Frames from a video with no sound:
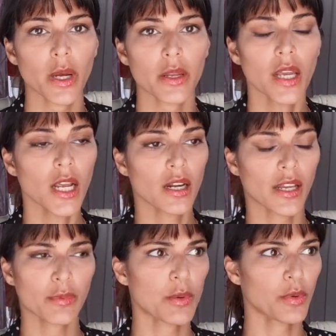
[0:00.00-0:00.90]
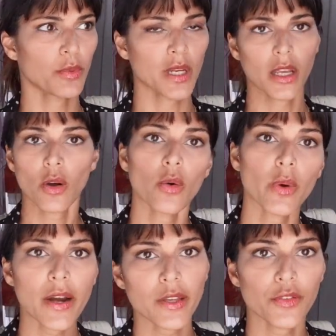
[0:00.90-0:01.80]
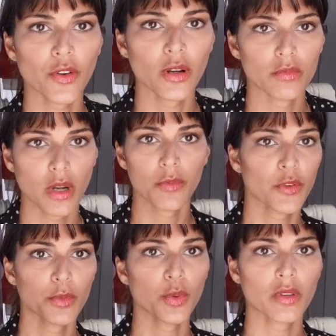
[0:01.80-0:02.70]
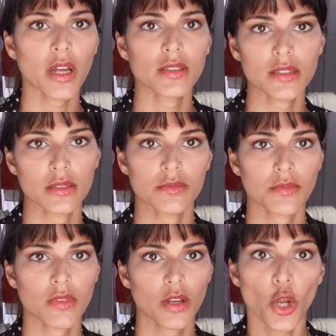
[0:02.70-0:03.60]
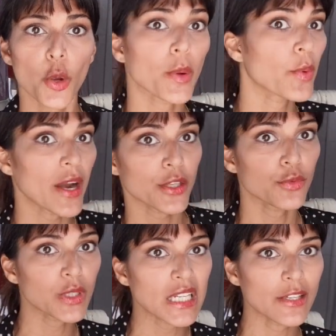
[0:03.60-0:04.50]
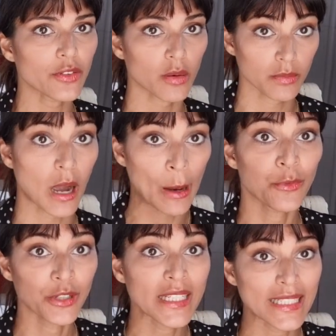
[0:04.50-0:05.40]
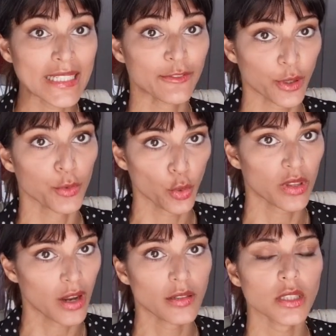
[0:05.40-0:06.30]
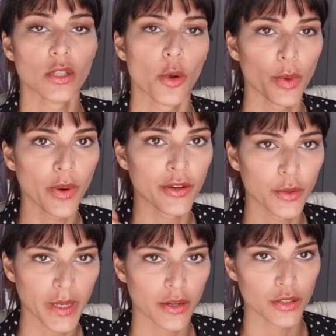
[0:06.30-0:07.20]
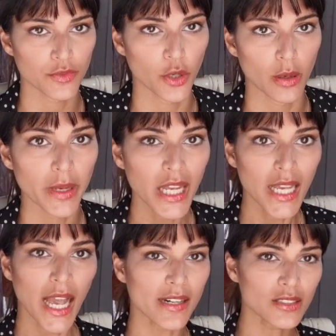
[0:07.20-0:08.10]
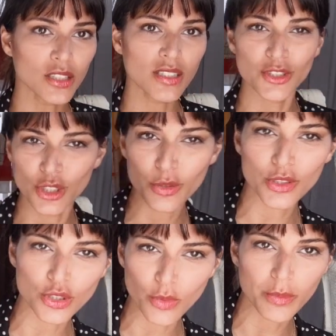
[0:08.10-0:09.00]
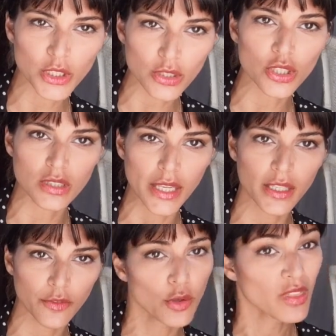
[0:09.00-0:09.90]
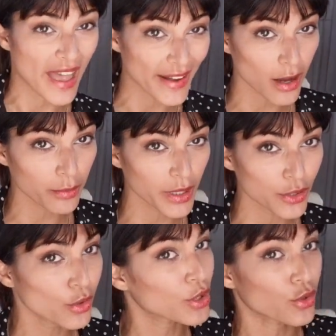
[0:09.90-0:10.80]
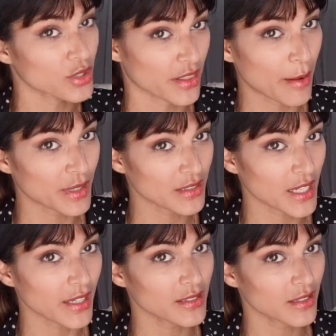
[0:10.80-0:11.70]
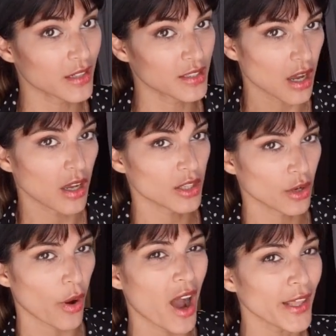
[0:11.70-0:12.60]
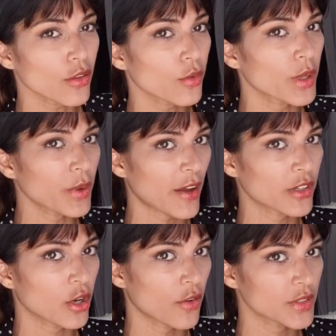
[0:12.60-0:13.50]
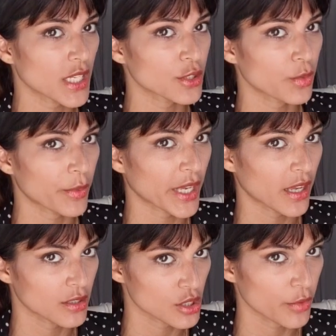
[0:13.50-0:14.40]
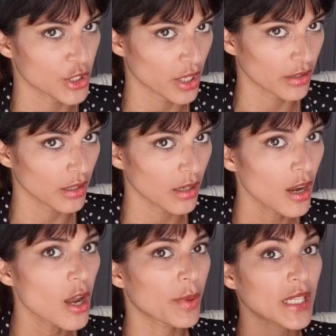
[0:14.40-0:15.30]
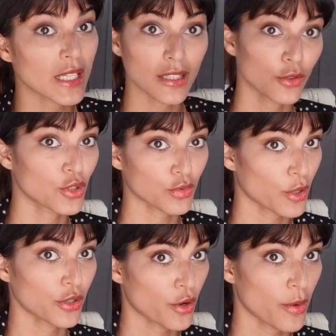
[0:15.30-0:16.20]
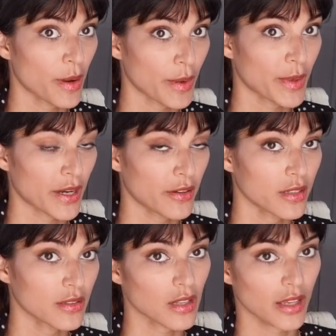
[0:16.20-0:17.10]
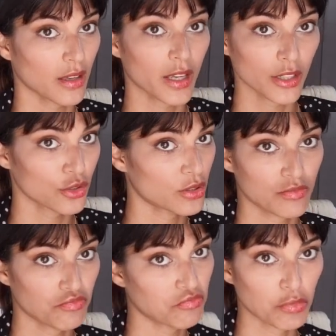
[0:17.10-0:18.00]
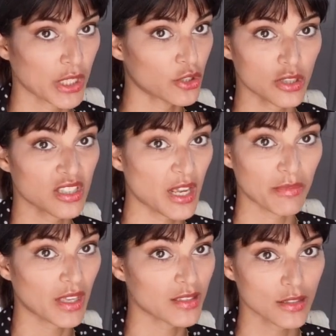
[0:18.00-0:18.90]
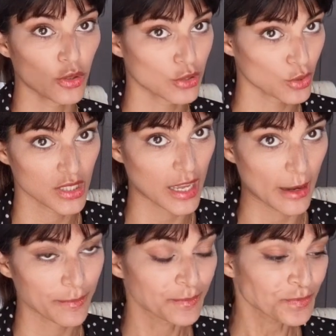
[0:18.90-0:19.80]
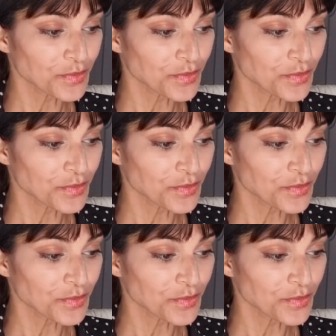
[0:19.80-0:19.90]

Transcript: Like people would be like, oh, where are you from? I'm from North London. No, but where are you really from? I'm really from North London. No, but where are your parents from? And it's just like, do you want me to just like give you their number? You can talk to them instead. Because, you know, I thought we were having a conversation where we're getting to know each other, but clearly you just want to know about my parents. Like, we can just skip this and you can talk to them.